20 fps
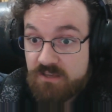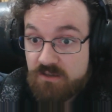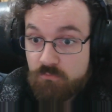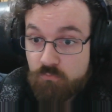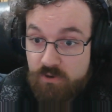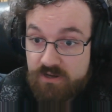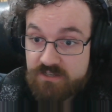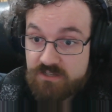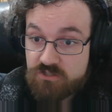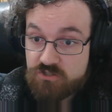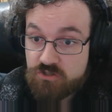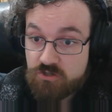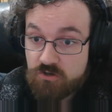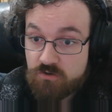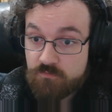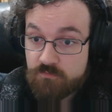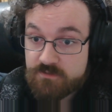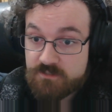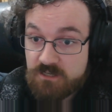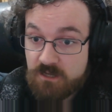when the
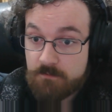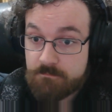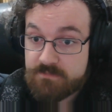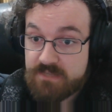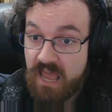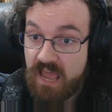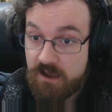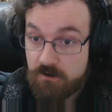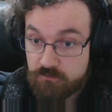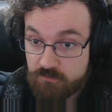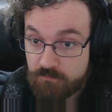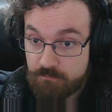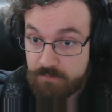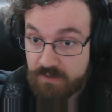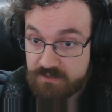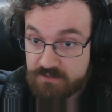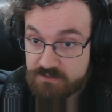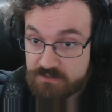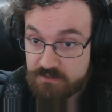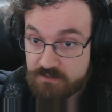service comes out of
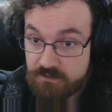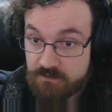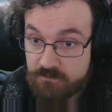beta,